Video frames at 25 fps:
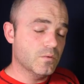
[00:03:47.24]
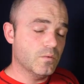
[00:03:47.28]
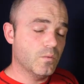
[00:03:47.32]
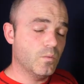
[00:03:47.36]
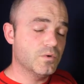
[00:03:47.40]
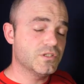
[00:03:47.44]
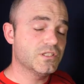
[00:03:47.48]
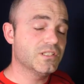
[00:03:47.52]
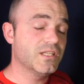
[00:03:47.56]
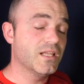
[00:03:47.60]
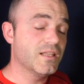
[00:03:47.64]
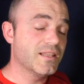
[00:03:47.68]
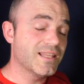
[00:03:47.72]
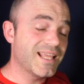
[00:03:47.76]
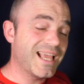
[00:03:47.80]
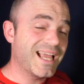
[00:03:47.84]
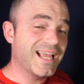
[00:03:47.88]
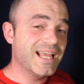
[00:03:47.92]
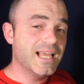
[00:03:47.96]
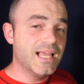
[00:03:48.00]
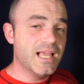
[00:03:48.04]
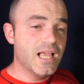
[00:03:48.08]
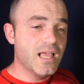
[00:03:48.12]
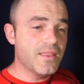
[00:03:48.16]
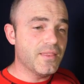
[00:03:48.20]
Once done
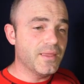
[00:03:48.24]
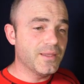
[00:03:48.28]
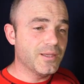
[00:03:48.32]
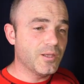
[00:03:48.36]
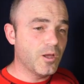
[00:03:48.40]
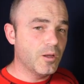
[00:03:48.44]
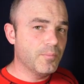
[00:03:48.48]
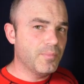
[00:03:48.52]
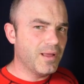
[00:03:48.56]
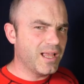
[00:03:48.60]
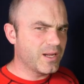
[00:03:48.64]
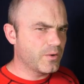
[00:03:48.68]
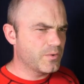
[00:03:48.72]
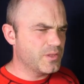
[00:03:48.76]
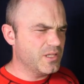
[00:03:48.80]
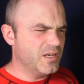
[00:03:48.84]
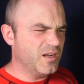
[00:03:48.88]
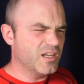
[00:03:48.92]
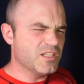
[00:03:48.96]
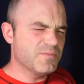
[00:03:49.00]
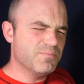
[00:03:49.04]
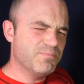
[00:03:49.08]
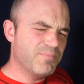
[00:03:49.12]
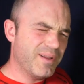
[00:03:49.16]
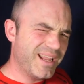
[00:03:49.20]
that, then going back with a
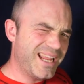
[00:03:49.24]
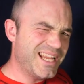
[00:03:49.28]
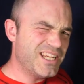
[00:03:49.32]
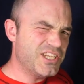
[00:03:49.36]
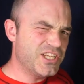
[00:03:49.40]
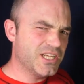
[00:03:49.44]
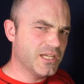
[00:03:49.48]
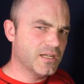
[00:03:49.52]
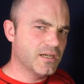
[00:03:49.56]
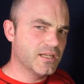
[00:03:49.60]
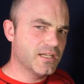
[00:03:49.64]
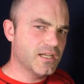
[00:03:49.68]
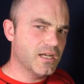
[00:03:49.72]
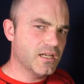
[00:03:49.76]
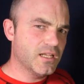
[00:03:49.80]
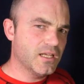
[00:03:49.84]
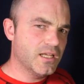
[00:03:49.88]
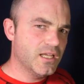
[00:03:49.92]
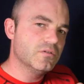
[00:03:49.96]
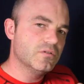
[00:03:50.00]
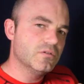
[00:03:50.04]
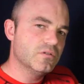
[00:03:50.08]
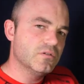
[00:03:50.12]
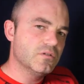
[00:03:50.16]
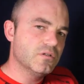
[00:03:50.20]
nice beigey kind of colour,
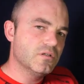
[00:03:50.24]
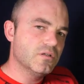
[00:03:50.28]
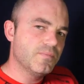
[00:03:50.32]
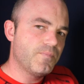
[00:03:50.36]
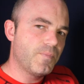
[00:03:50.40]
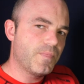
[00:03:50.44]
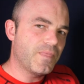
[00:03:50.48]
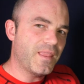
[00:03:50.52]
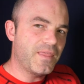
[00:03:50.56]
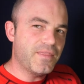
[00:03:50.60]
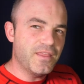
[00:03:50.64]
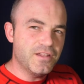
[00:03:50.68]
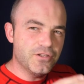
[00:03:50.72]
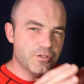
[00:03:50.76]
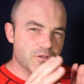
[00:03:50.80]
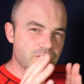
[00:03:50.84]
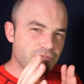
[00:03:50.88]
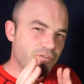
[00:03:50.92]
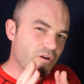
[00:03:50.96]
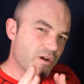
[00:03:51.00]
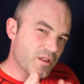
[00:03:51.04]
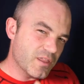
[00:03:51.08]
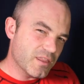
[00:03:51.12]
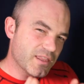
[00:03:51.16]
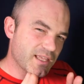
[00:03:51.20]
and then do a
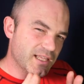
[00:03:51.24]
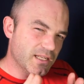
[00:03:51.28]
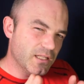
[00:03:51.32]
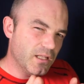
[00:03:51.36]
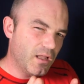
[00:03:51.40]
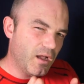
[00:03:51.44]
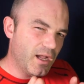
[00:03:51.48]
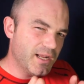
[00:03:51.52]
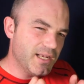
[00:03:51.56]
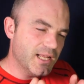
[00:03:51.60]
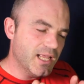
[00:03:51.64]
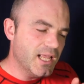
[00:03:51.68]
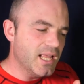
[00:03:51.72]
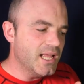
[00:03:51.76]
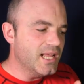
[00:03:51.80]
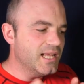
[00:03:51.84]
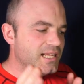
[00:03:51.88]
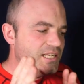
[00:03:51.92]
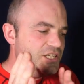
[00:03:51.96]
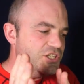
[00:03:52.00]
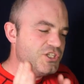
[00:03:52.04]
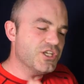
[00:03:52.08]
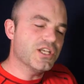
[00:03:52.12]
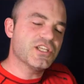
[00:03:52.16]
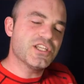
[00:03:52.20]
very thin line
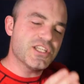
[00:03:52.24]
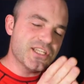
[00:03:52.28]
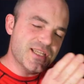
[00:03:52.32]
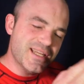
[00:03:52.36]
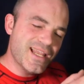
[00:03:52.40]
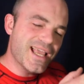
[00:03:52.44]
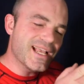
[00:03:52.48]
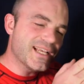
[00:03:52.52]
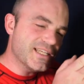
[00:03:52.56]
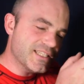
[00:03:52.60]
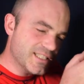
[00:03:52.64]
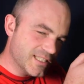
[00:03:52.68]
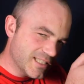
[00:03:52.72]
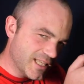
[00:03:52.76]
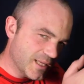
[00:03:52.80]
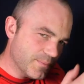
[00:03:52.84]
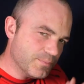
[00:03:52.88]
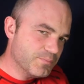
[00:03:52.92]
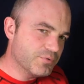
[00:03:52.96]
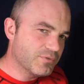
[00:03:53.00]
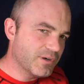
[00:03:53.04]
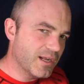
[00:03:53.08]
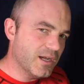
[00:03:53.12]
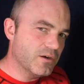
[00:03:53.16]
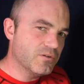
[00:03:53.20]
just next to that
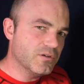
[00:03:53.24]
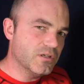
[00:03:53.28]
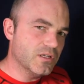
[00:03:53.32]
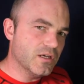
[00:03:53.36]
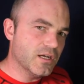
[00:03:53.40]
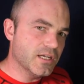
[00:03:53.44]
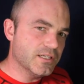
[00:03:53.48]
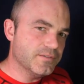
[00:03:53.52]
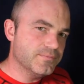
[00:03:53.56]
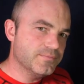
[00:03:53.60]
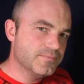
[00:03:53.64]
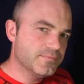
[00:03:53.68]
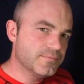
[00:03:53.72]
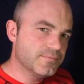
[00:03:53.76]
brown line.